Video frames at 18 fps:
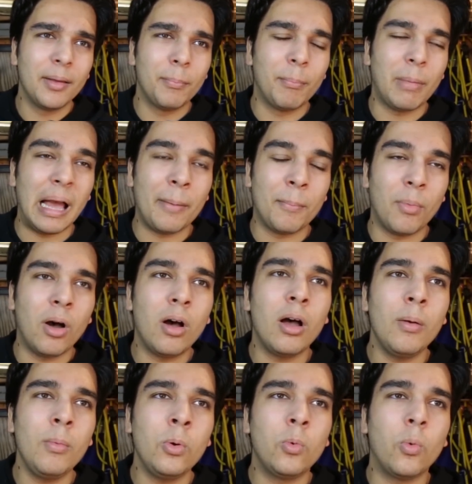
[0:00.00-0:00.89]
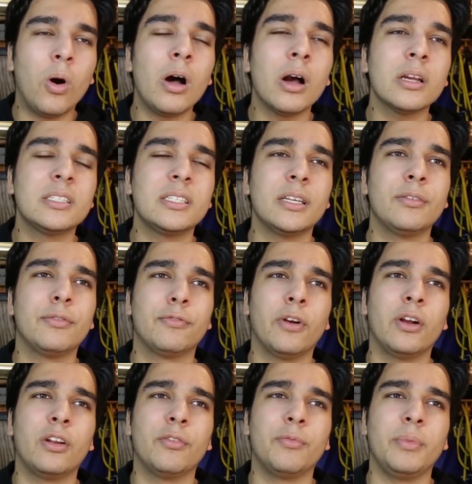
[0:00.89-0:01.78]
my mom walks in
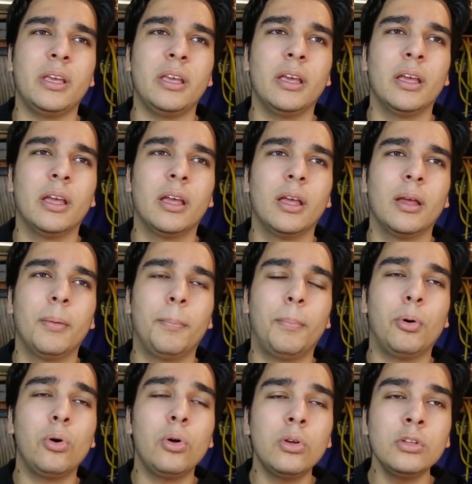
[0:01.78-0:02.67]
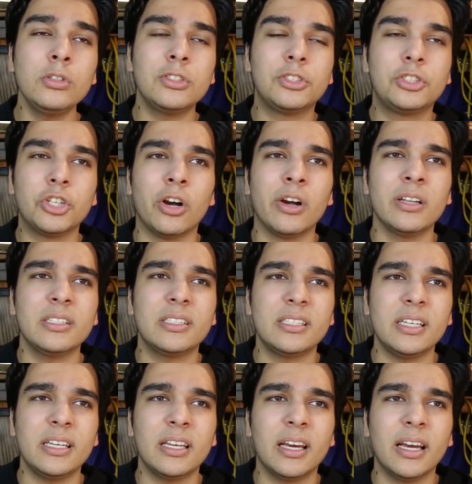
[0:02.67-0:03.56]
front of me, pulls John
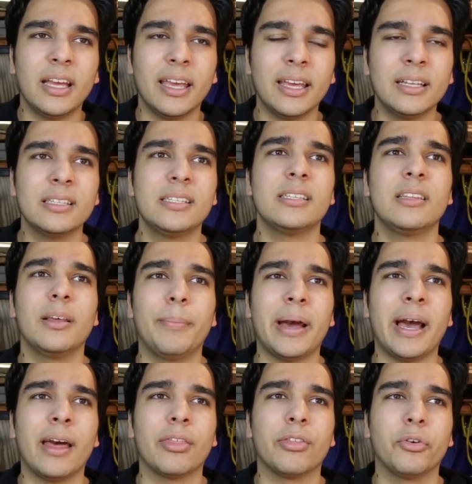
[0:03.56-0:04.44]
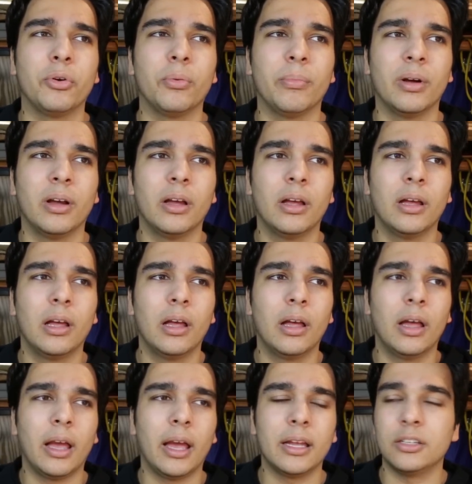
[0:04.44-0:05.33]
Cena into the bathroom,
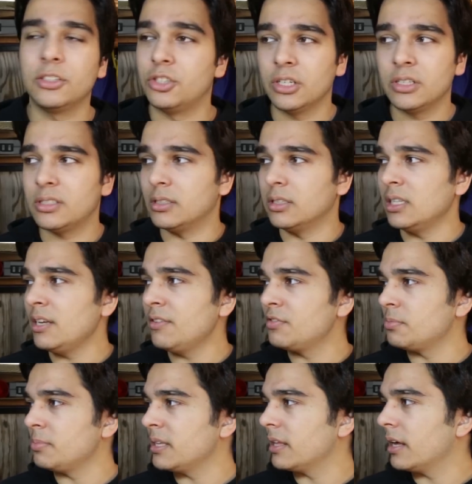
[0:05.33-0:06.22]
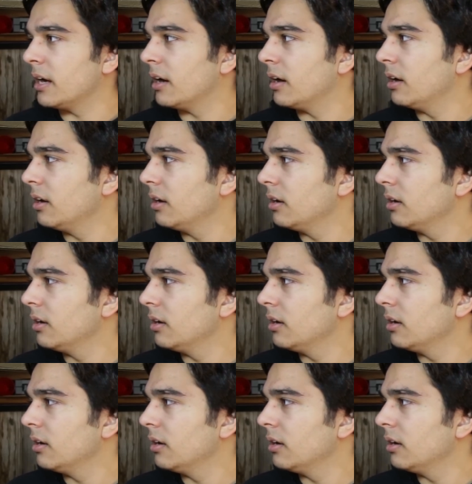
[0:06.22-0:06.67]
and just leaves me there.